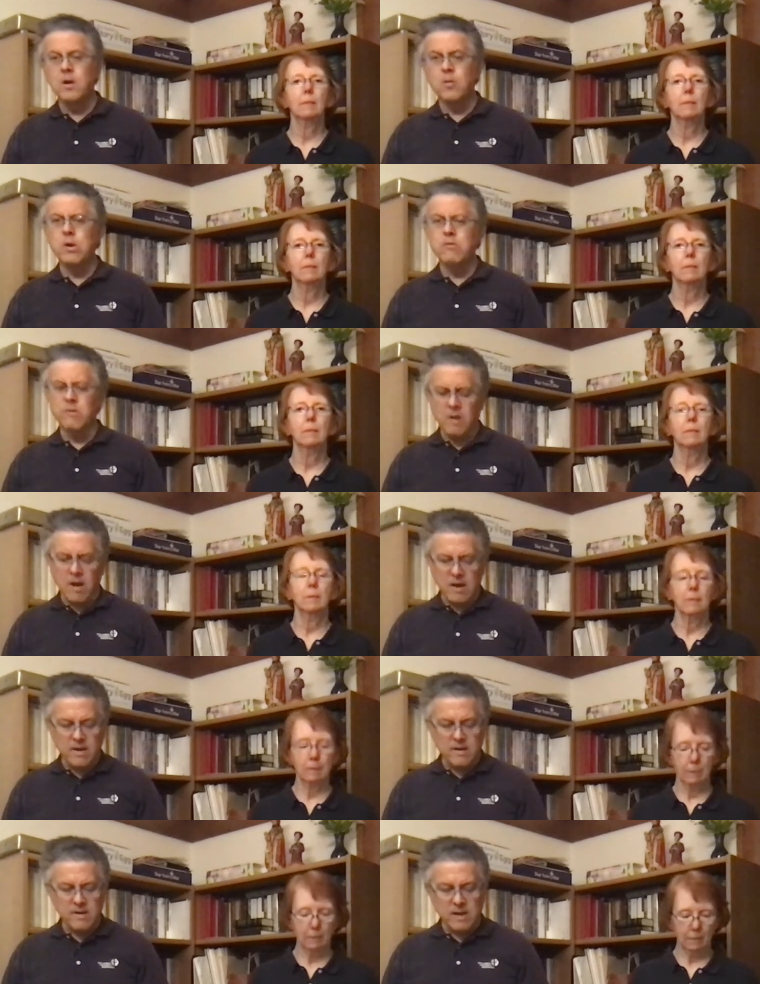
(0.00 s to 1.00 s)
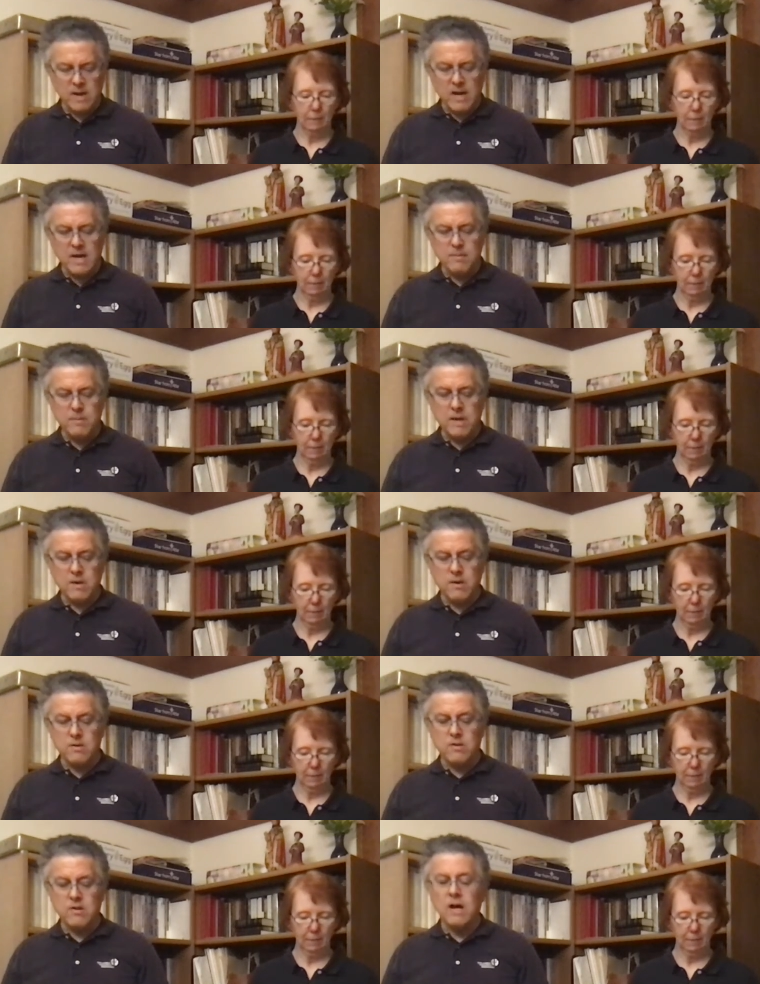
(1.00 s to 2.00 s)
Speaker 1: We rely on God
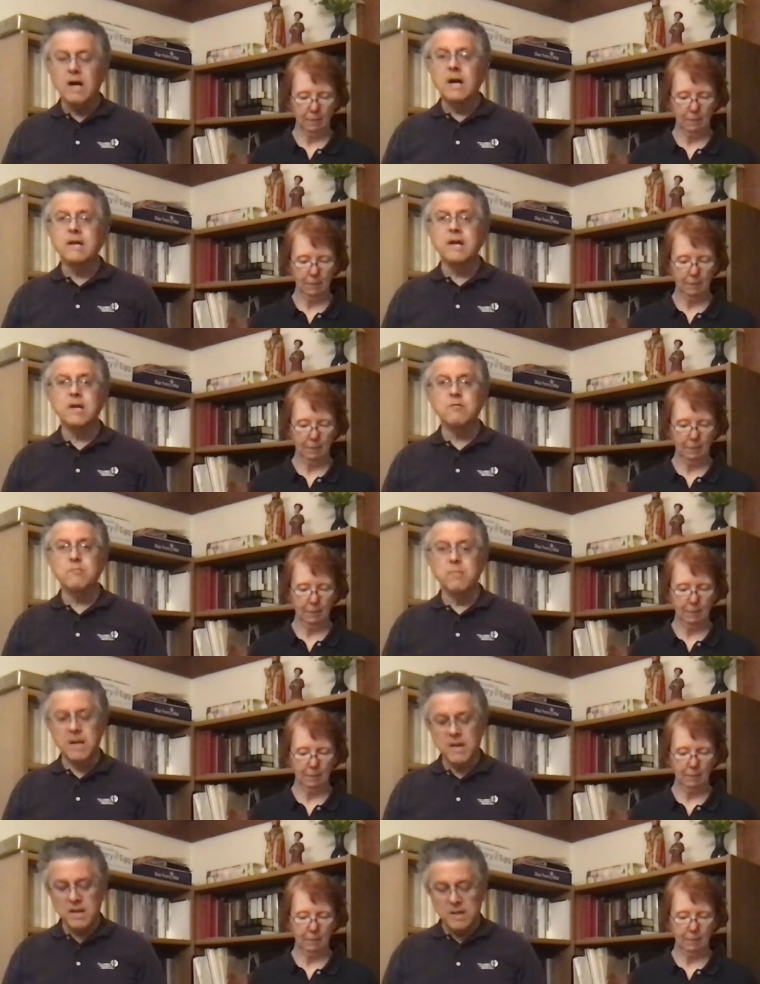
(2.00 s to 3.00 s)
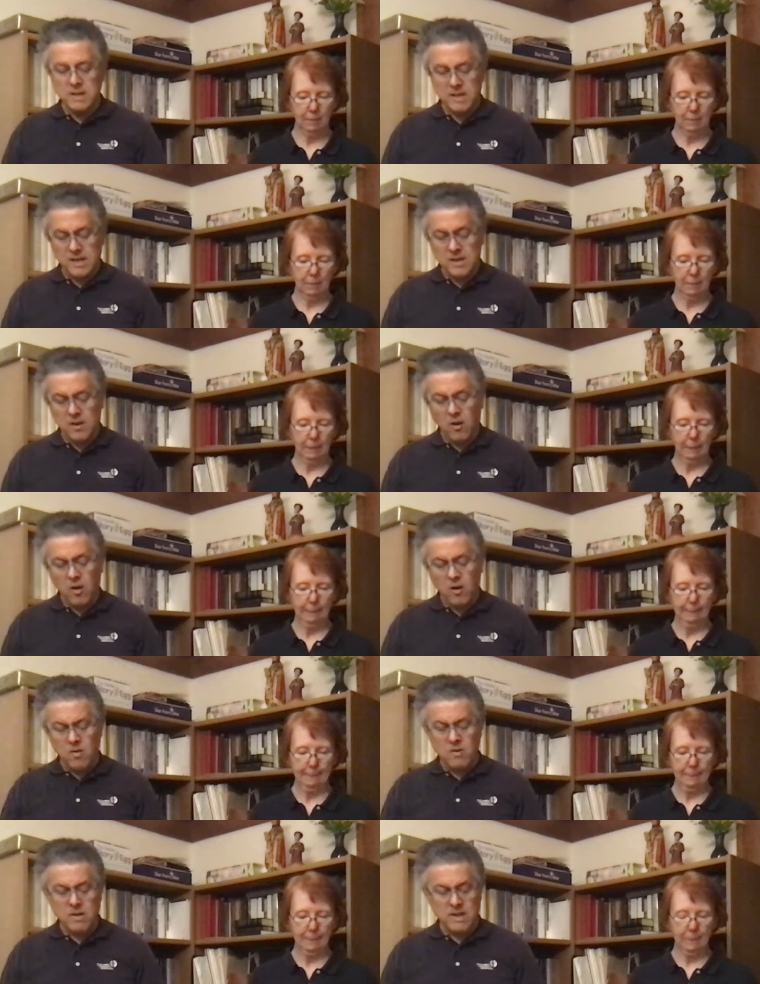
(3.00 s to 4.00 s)
because God has made it all
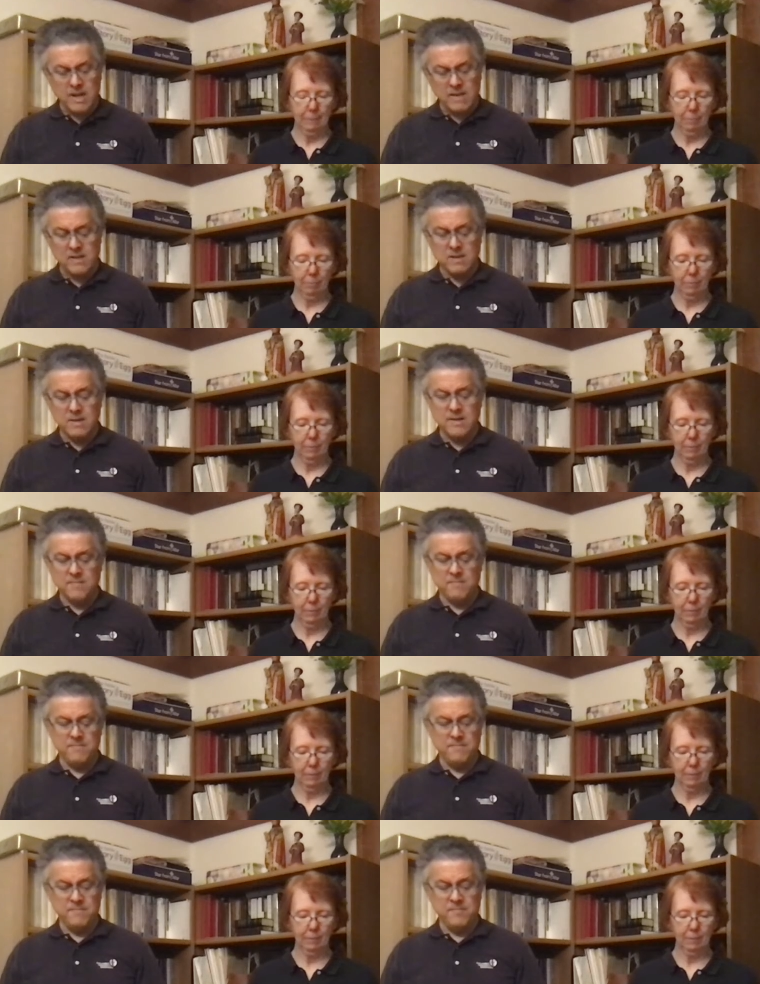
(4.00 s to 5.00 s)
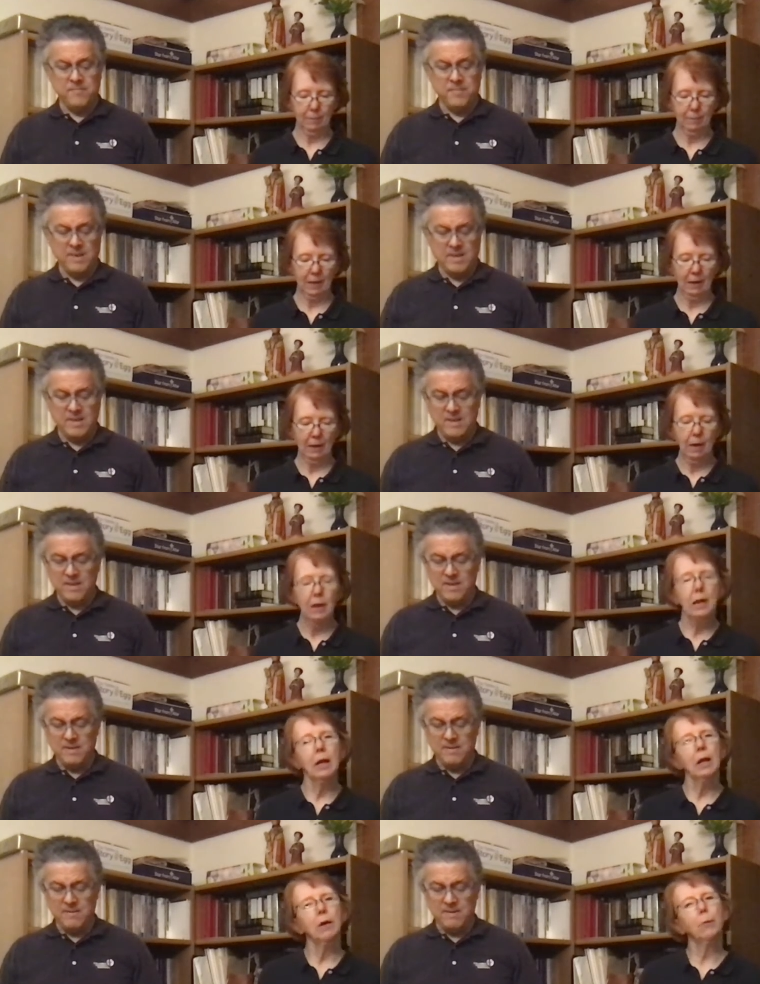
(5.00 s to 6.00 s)
connected.
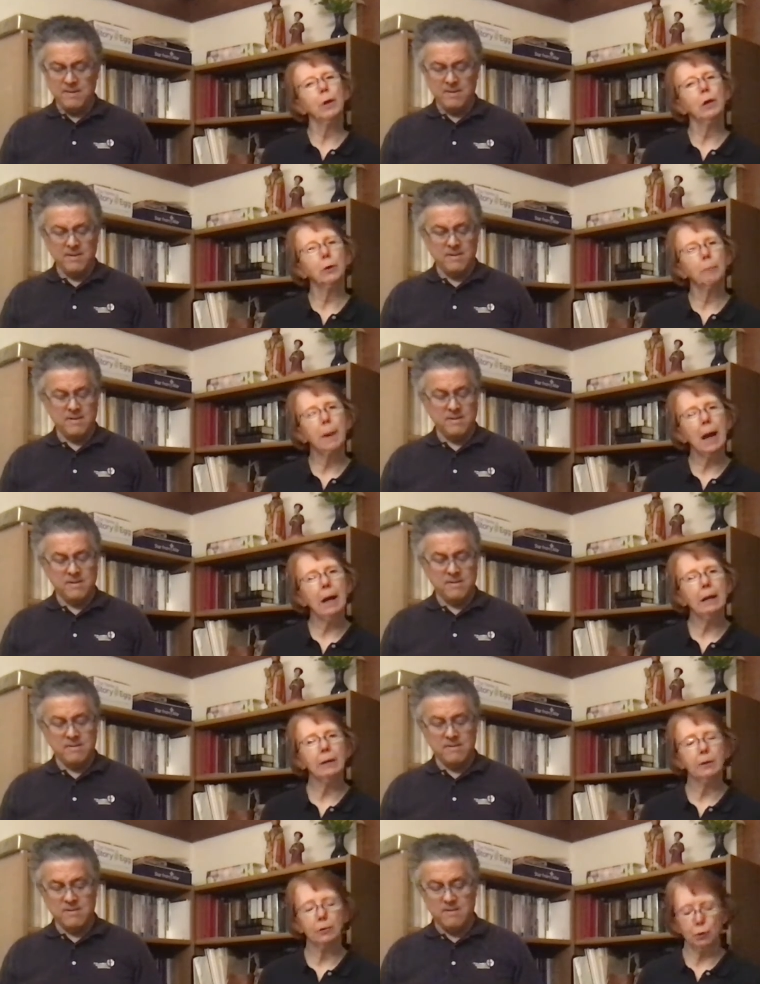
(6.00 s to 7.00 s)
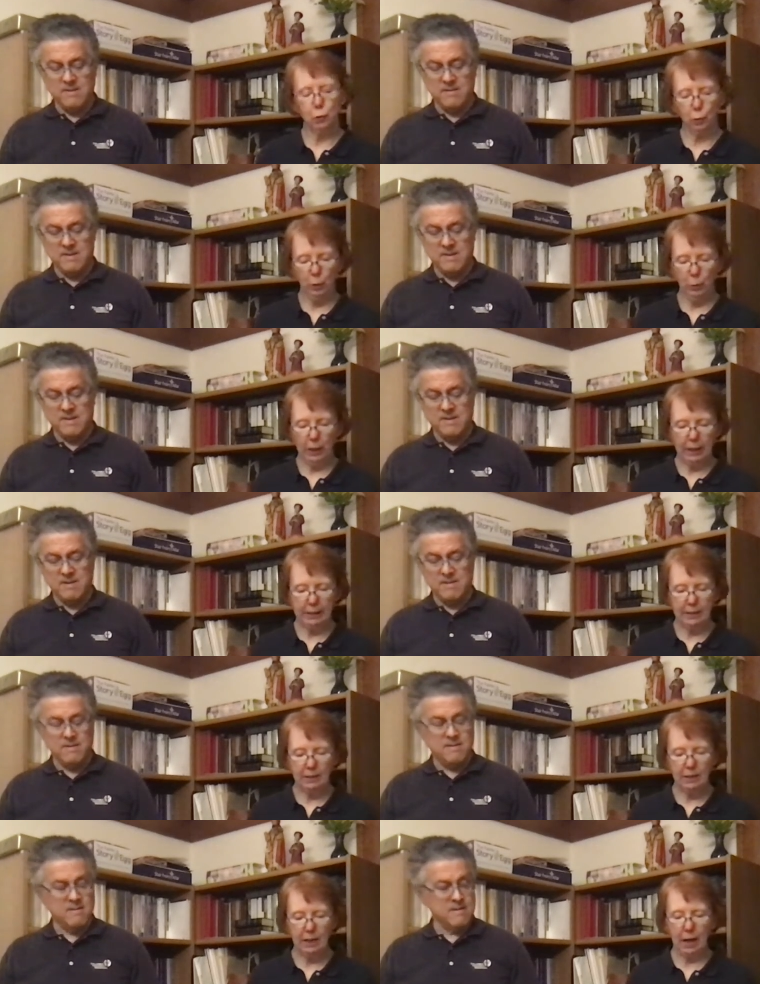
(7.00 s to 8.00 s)
Speaker 2: If we look back at the story, we can
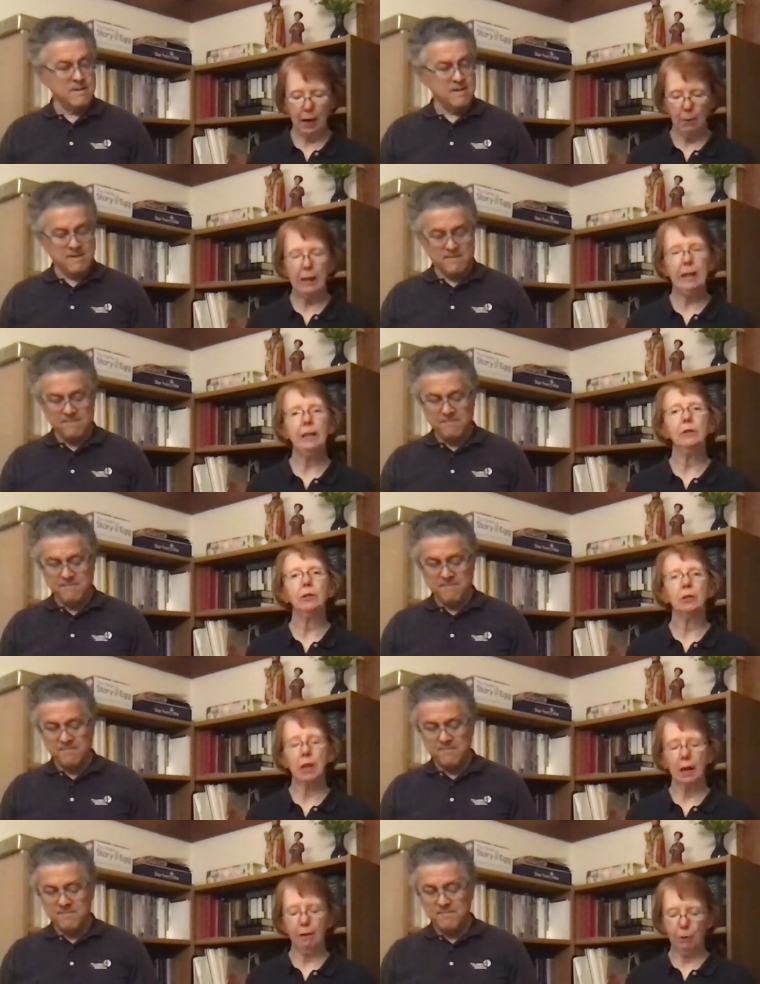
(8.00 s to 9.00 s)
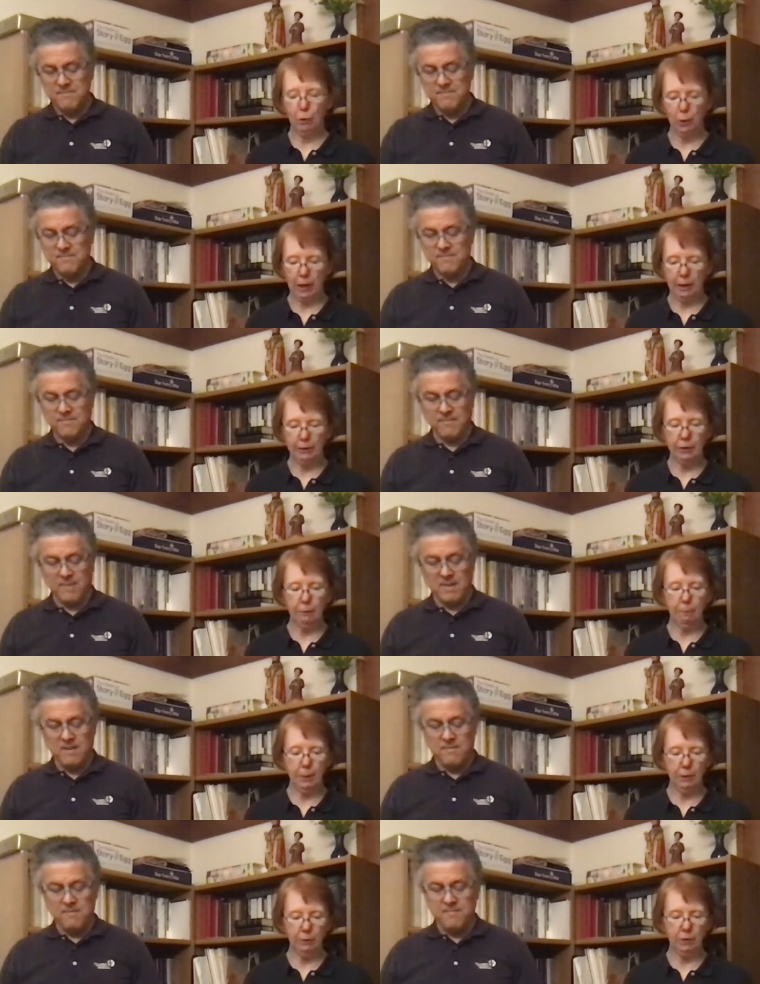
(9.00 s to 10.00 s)
see how each day of creation
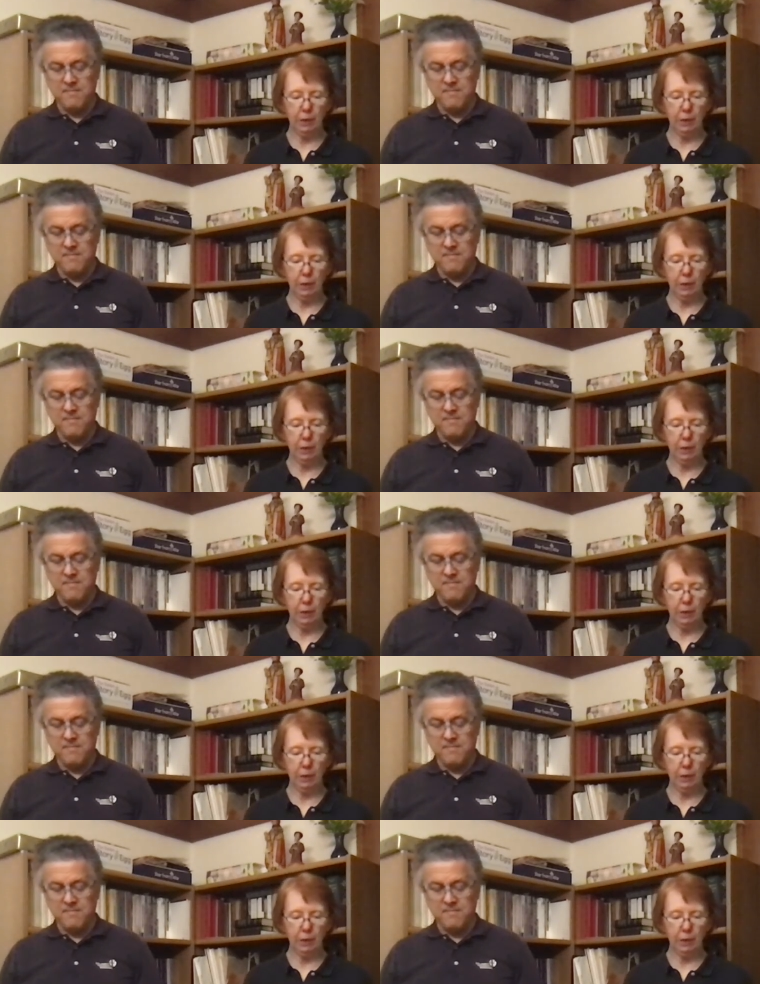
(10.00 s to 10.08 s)
builds